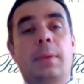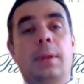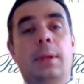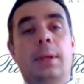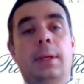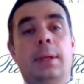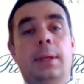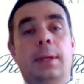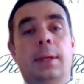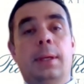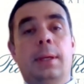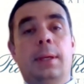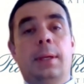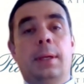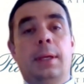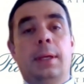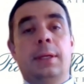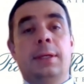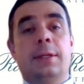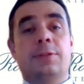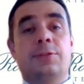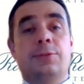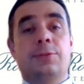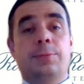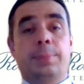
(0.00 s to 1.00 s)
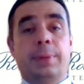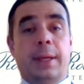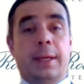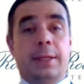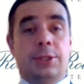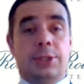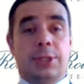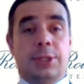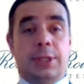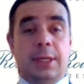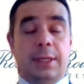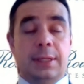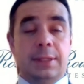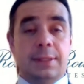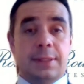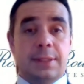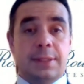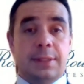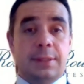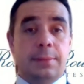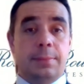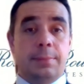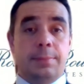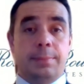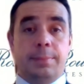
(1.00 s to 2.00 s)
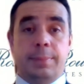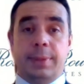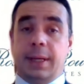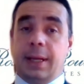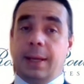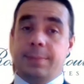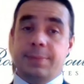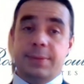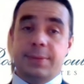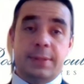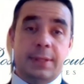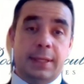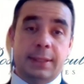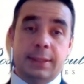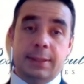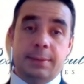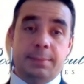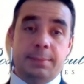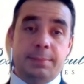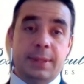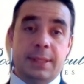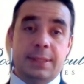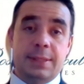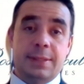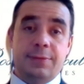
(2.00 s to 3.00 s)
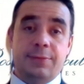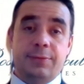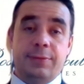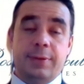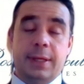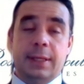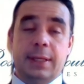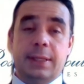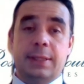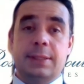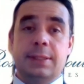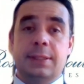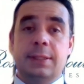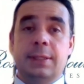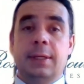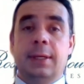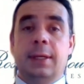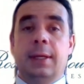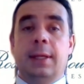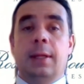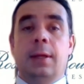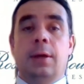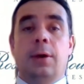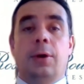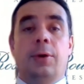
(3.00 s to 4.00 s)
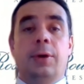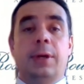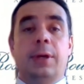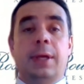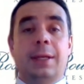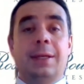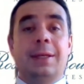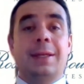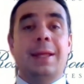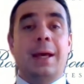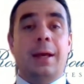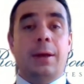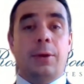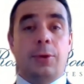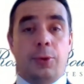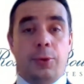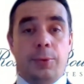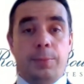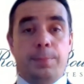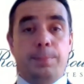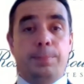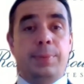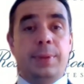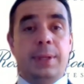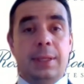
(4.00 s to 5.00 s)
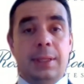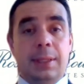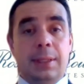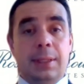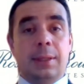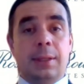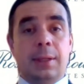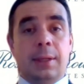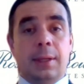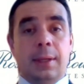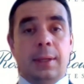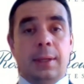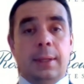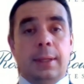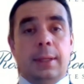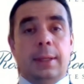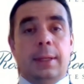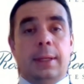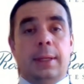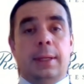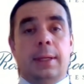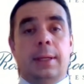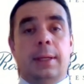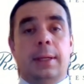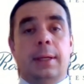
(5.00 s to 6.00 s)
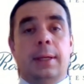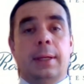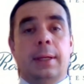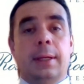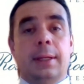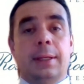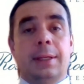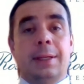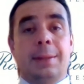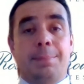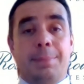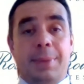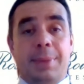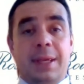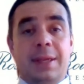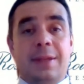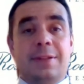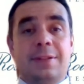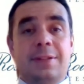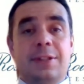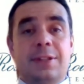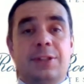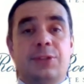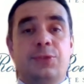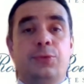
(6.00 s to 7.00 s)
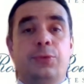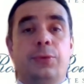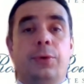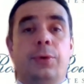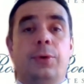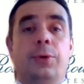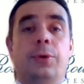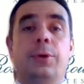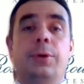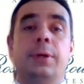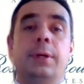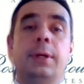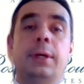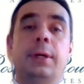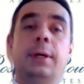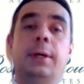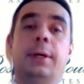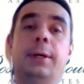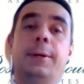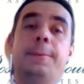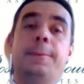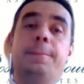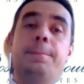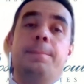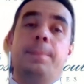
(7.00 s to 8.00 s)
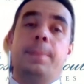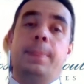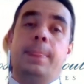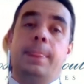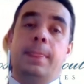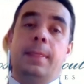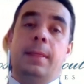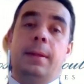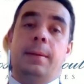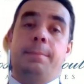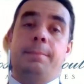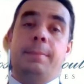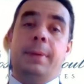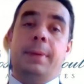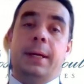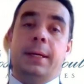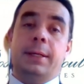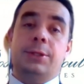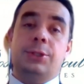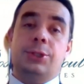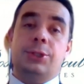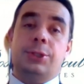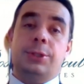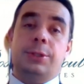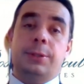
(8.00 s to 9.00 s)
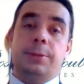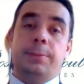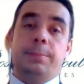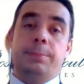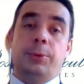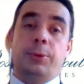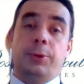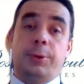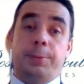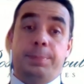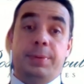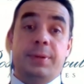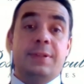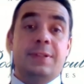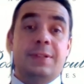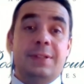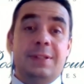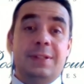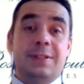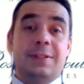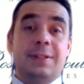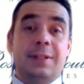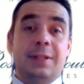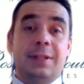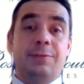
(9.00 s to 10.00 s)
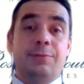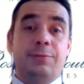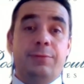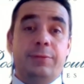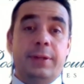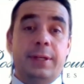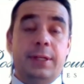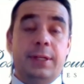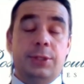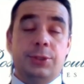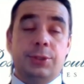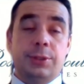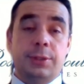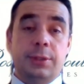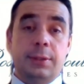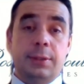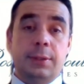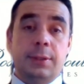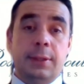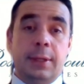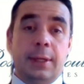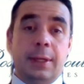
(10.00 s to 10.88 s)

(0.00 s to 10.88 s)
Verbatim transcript: uh, in the supply chains, perhaps other base effects, okay, that could be uh, the basis for um, much more persistent inflation.